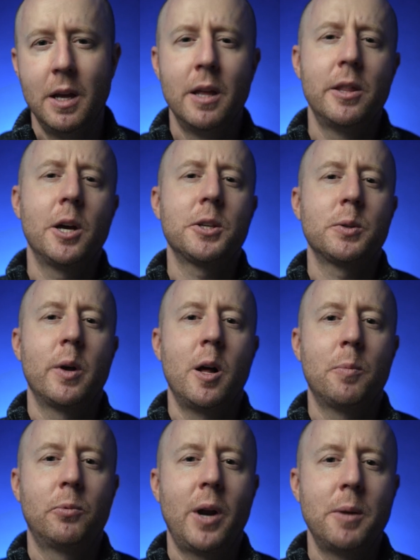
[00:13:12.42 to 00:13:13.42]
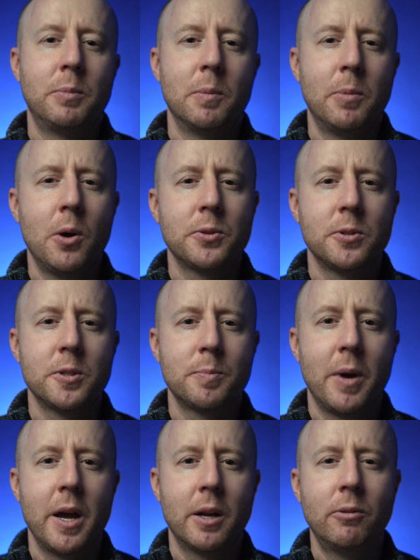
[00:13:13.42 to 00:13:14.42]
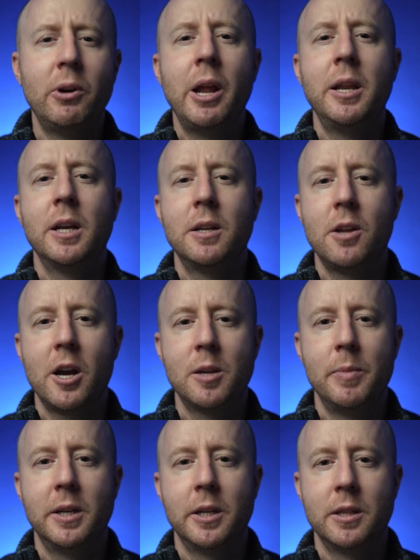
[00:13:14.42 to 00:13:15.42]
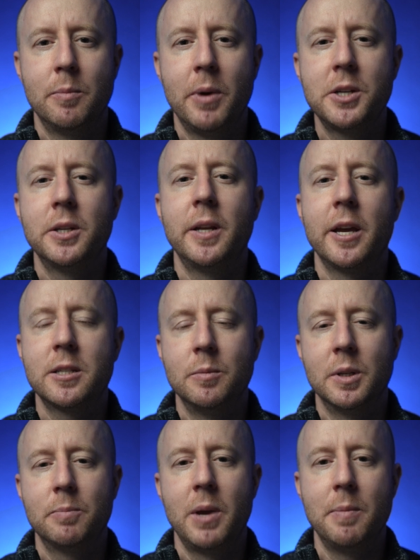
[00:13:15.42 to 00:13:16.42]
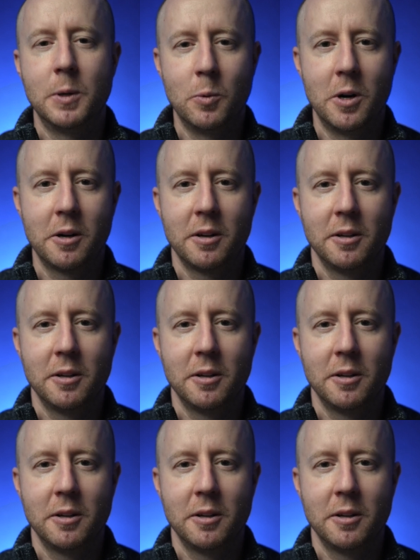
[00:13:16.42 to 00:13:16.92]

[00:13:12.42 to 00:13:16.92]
They also help write proposals by creating and documenting the budget estimate paperwork.